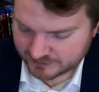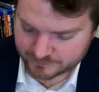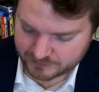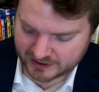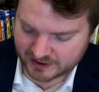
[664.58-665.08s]

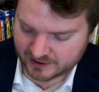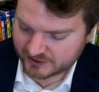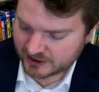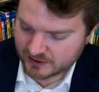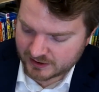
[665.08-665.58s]
least, we
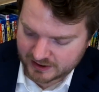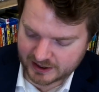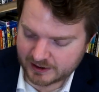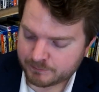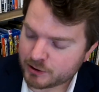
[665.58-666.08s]
have
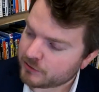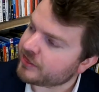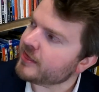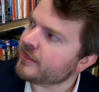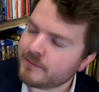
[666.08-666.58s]

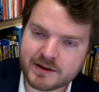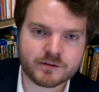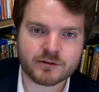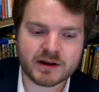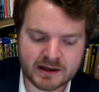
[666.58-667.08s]
both The
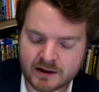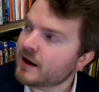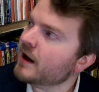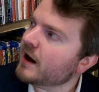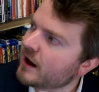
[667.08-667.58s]
Mystery
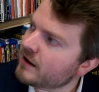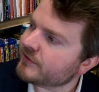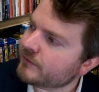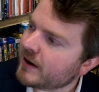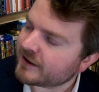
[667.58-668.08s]

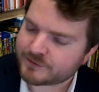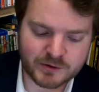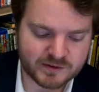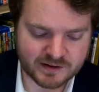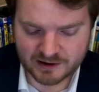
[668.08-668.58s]
of the Wax
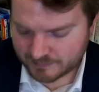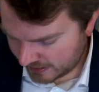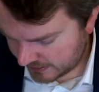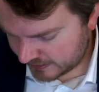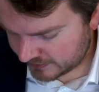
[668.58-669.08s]
Museum
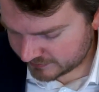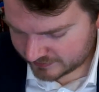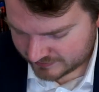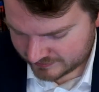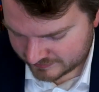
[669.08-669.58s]

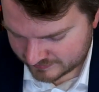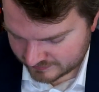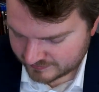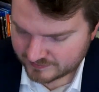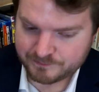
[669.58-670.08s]
and
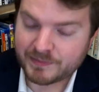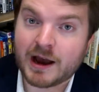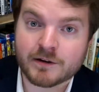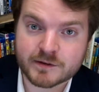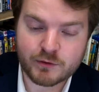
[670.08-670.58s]

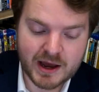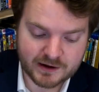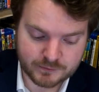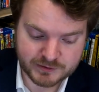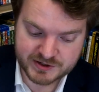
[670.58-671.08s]
House of
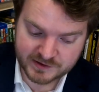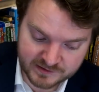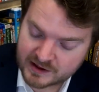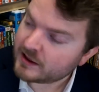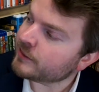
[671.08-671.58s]
Wax, which
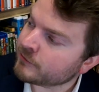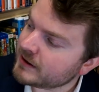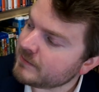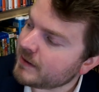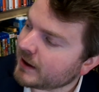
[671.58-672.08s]
is the
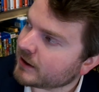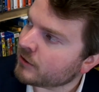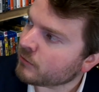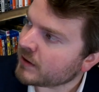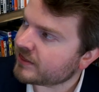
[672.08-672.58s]

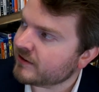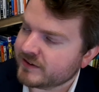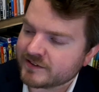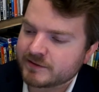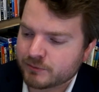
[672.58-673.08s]
remake with
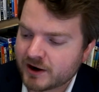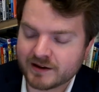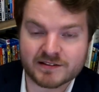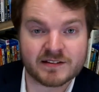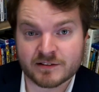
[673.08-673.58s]
Vincent
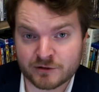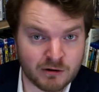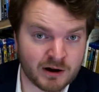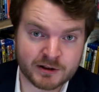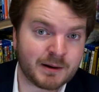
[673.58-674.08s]
Price. As
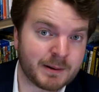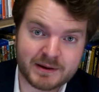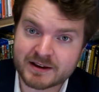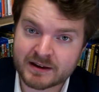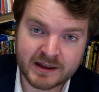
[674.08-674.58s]
you all know, I'm a
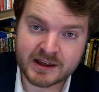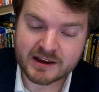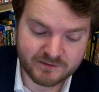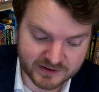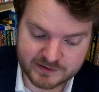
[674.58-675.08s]
big
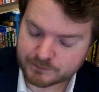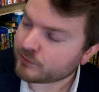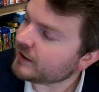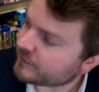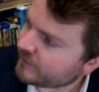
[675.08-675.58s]
Vincent
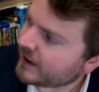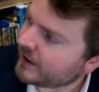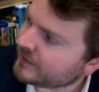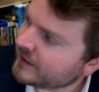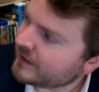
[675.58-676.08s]
Price
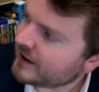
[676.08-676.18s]
fan.